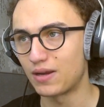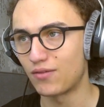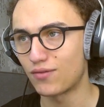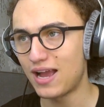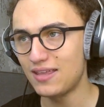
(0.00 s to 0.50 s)
And
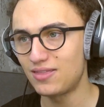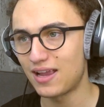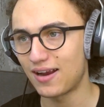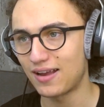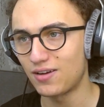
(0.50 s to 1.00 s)
then right
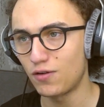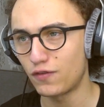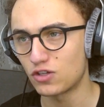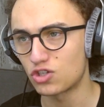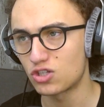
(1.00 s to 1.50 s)
there, I don't know if
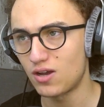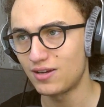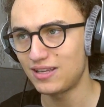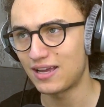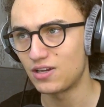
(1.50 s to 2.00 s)
you saw
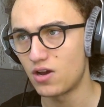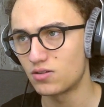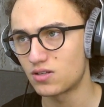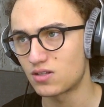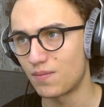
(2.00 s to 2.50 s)
it, I
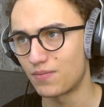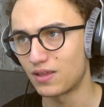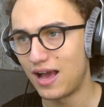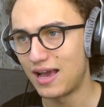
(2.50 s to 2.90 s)
noticed something.